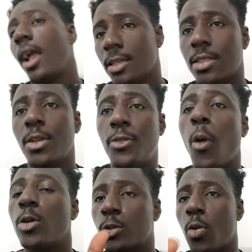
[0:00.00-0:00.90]
guys, if
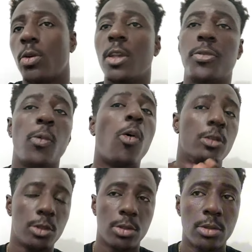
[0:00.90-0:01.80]
you
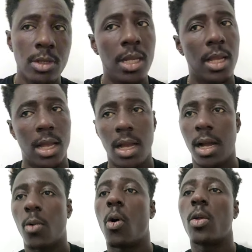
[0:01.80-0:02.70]
want to do
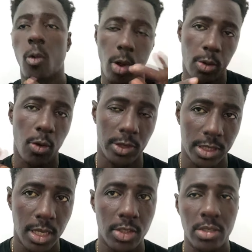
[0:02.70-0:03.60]
a one-on-one
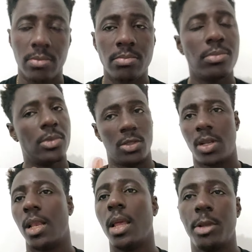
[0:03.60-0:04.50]
conversation, you
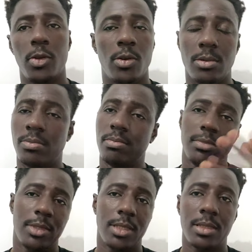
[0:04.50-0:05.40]
can let me know.
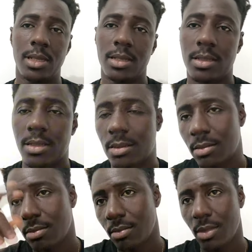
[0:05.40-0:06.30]
It just
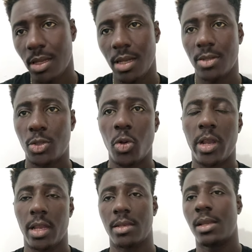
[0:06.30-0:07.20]

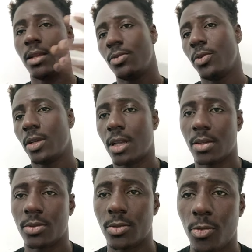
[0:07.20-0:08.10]
talking, then we
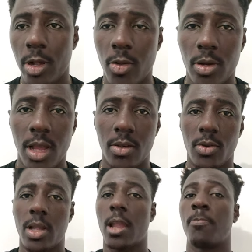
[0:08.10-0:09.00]
can work on that.
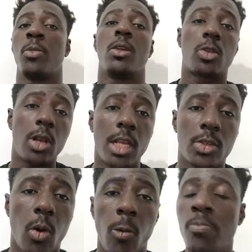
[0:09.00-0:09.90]
Okay, so
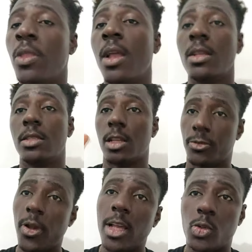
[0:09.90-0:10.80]
let's go. The
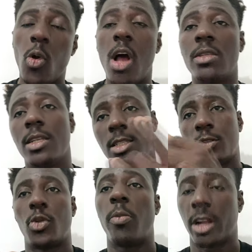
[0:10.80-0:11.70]
first one is
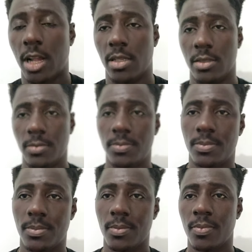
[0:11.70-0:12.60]
Dominican.
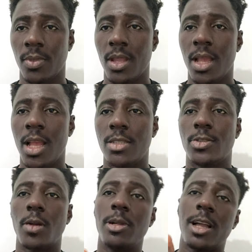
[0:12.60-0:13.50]

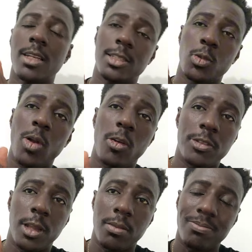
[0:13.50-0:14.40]
Dominican is one
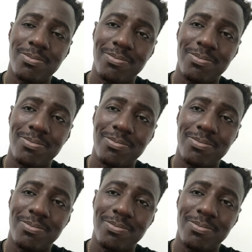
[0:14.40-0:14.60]
of the